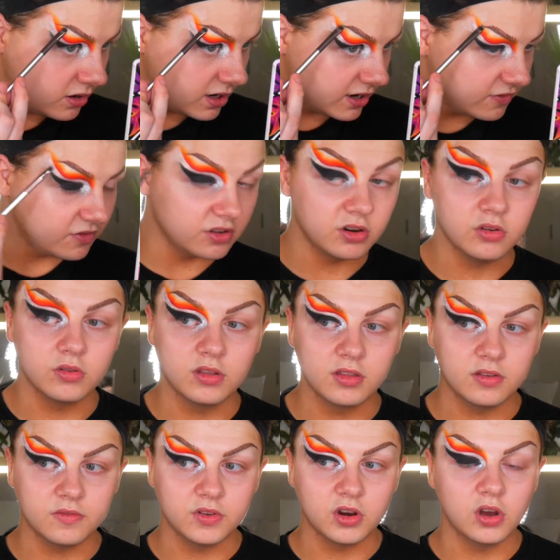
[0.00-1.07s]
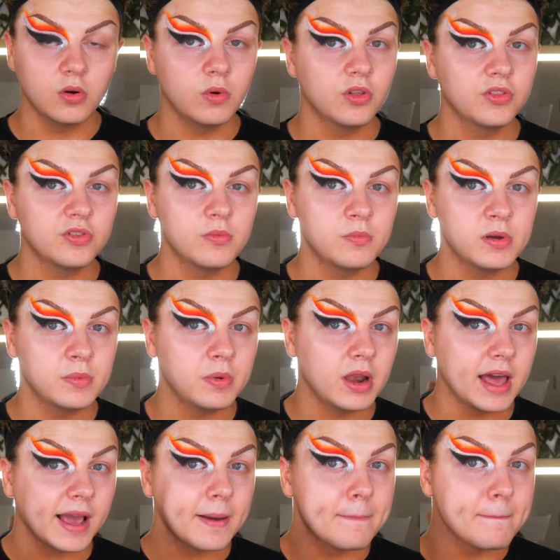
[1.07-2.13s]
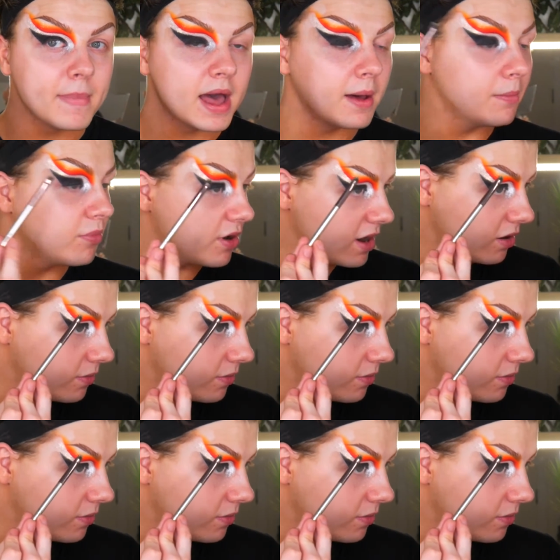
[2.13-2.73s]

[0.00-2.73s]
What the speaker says: have to do this if you don't want. Some people like a matte brow